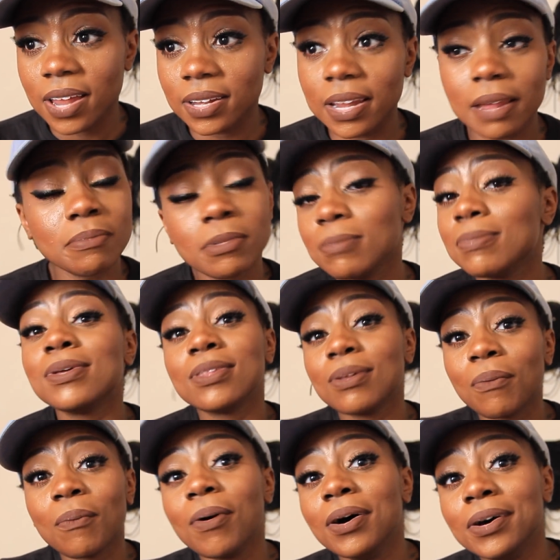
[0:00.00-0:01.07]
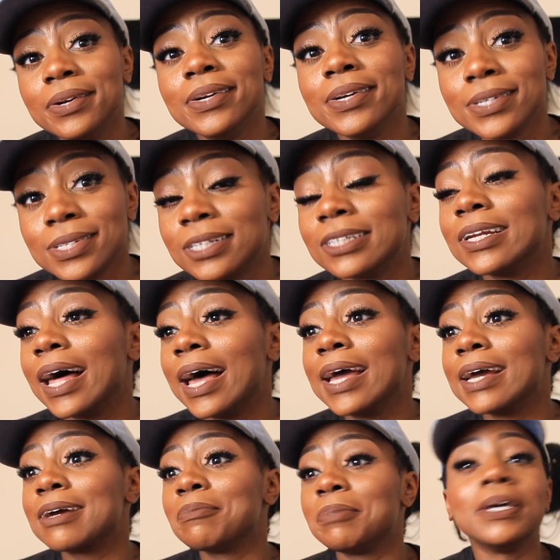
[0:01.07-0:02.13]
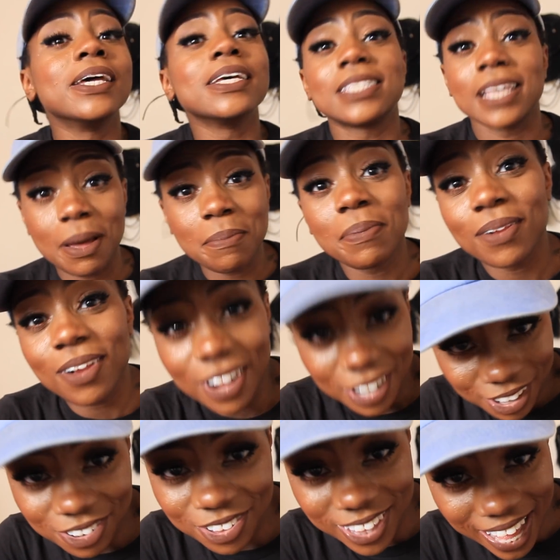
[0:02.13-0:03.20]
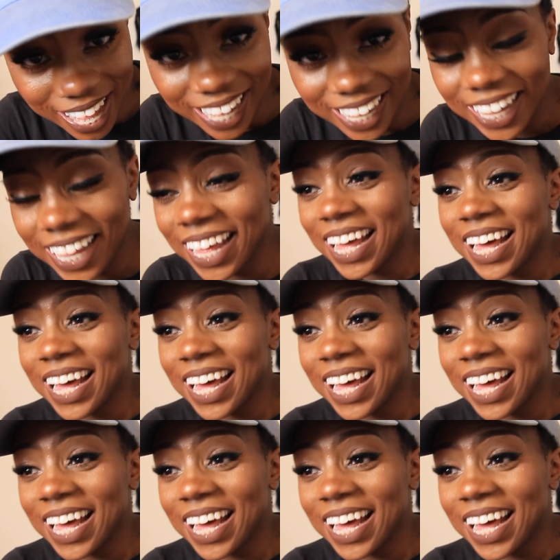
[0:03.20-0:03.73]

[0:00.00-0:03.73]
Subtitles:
let me be the one to, like, be an example of that.